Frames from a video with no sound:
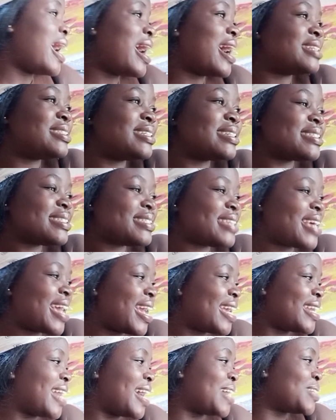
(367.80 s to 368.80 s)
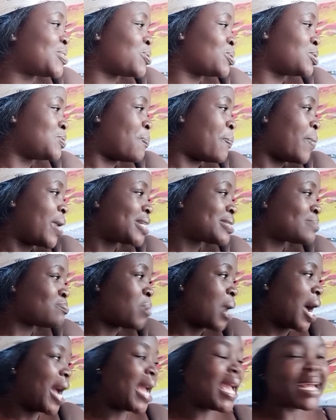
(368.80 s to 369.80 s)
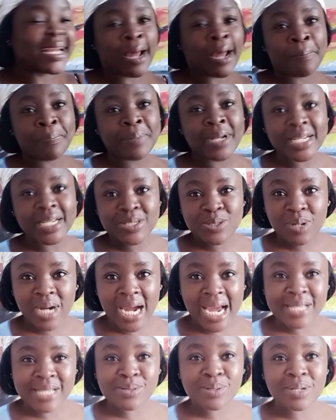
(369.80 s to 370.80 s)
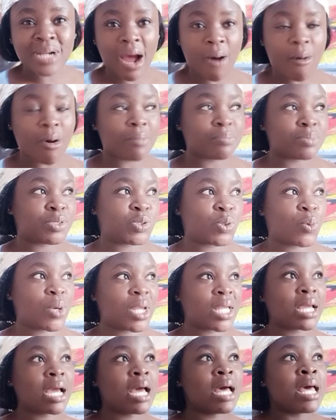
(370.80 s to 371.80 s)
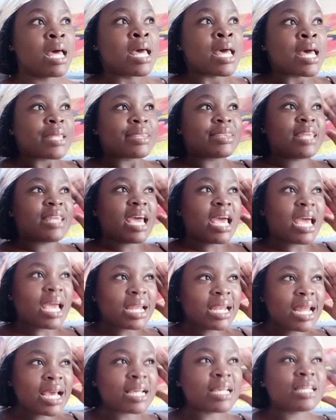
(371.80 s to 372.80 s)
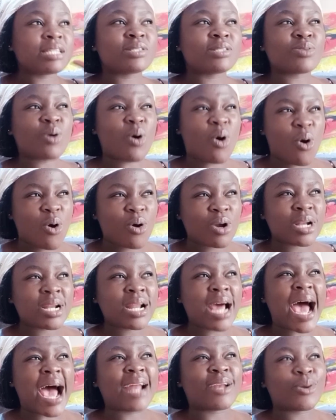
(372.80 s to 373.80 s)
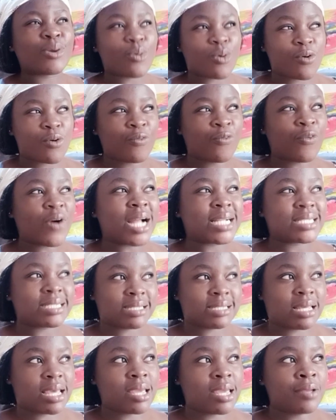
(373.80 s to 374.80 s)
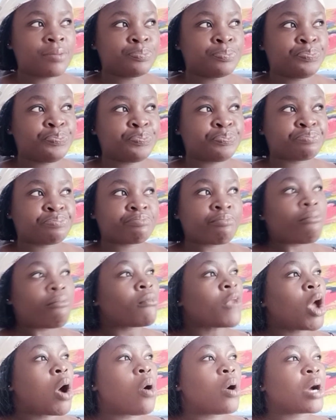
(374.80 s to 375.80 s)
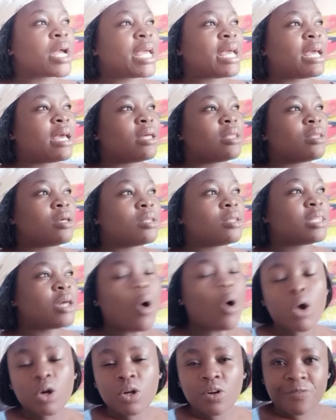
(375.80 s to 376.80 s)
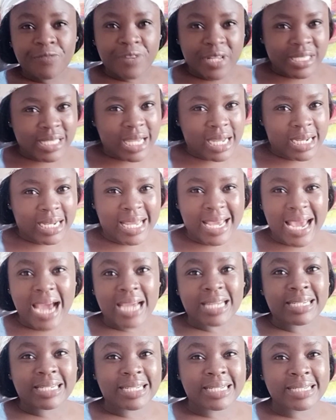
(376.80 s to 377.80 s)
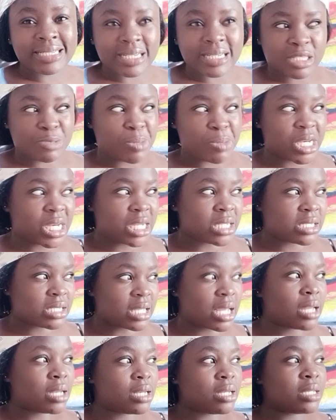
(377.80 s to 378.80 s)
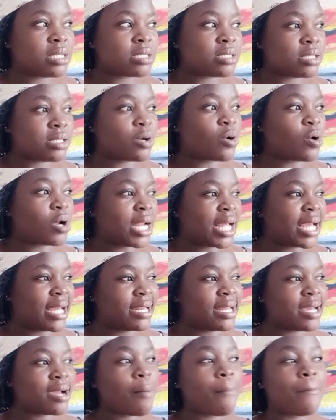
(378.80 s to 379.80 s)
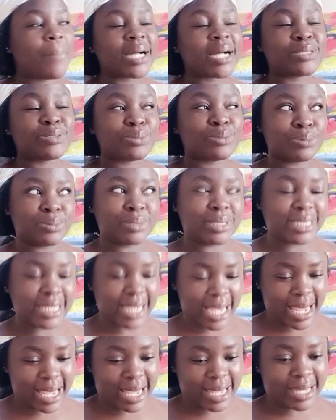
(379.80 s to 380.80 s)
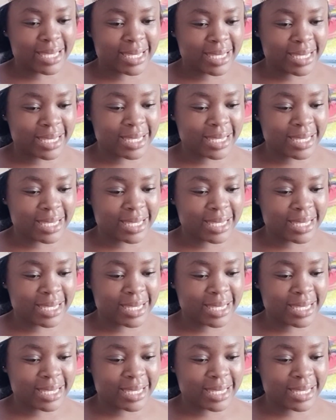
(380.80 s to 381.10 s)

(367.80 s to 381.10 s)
I just said I should pass by and update you guys on how I'm doing. The headache is on and off, I'll say. Okay, the whole of yesterday I didn't experience any single headache, but today